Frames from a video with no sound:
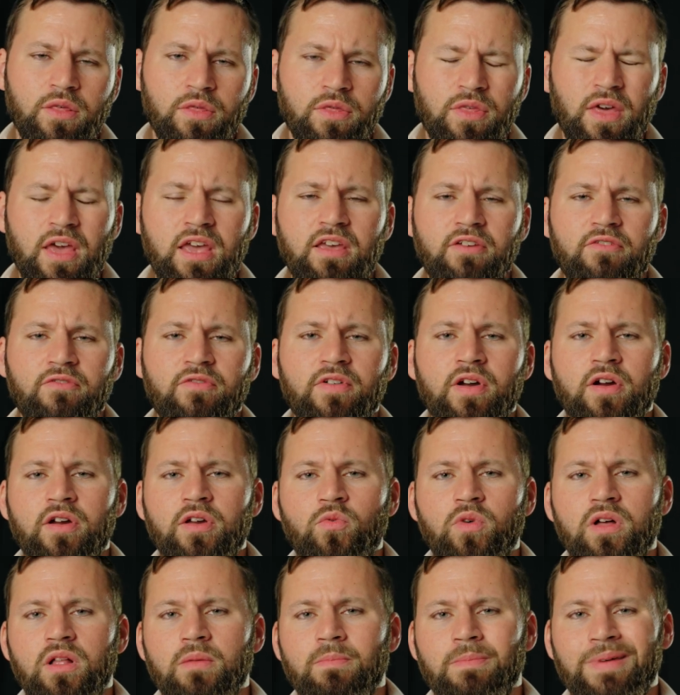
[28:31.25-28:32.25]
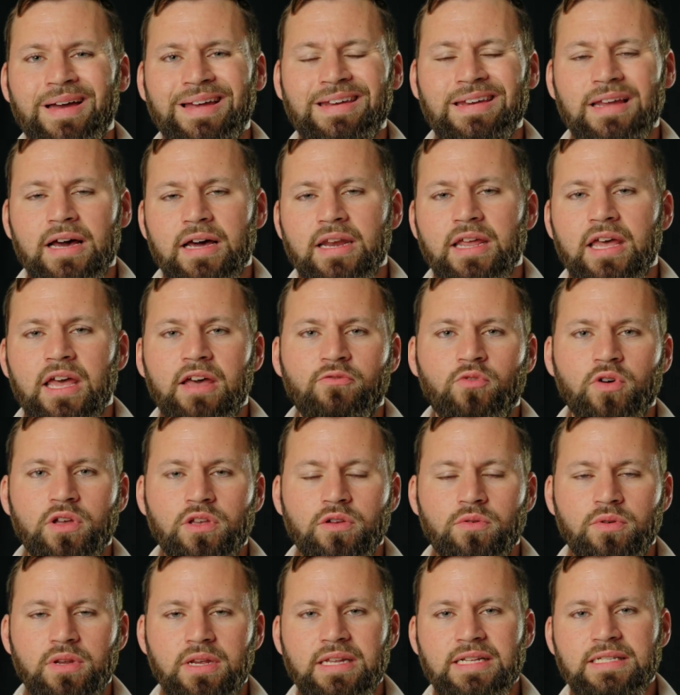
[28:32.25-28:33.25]
They very well might not have what
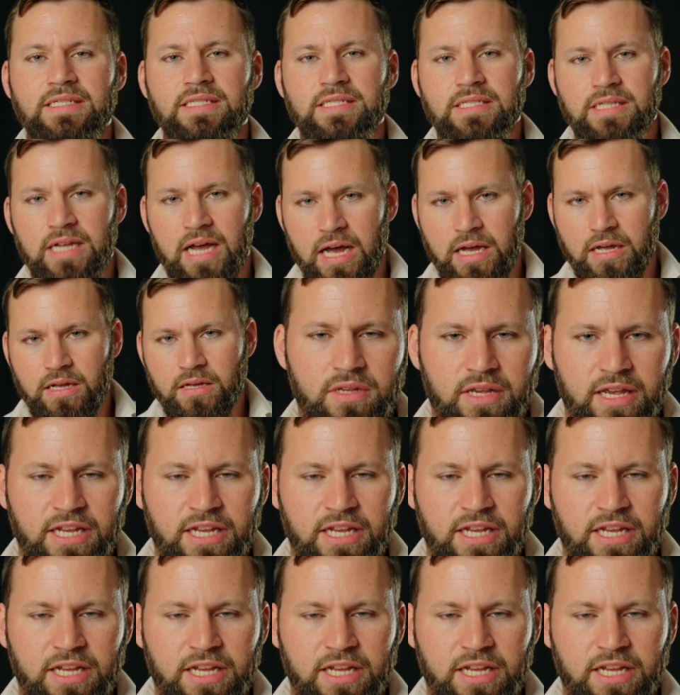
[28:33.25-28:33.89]
you need in stock.